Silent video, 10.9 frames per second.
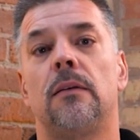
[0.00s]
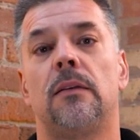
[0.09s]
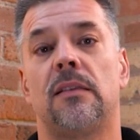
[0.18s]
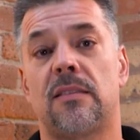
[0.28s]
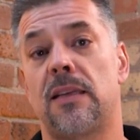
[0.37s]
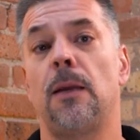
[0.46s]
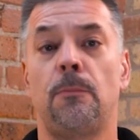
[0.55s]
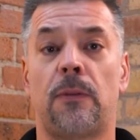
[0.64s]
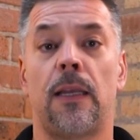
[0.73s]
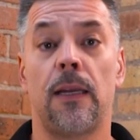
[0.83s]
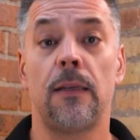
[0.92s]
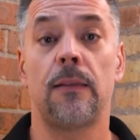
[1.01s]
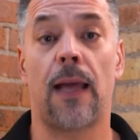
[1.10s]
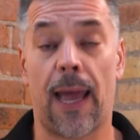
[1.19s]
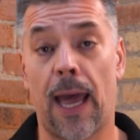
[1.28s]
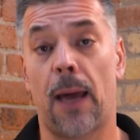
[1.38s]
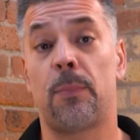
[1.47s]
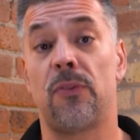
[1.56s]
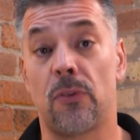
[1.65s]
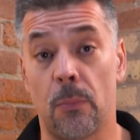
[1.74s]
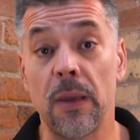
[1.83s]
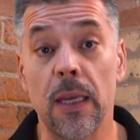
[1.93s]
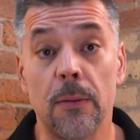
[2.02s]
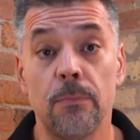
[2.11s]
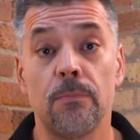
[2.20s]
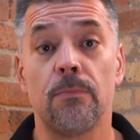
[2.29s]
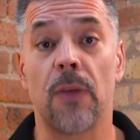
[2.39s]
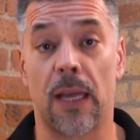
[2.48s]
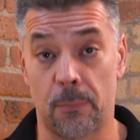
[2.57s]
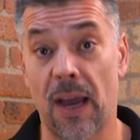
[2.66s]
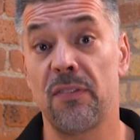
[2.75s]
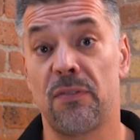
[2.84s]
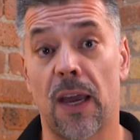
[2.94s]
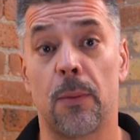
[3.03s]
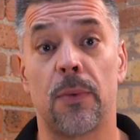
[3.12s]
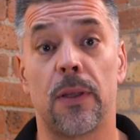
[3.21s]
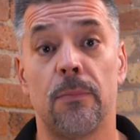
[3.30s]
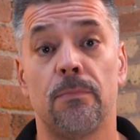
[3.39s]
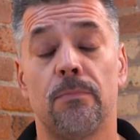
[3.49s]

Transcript: the same thing that happened to me and my family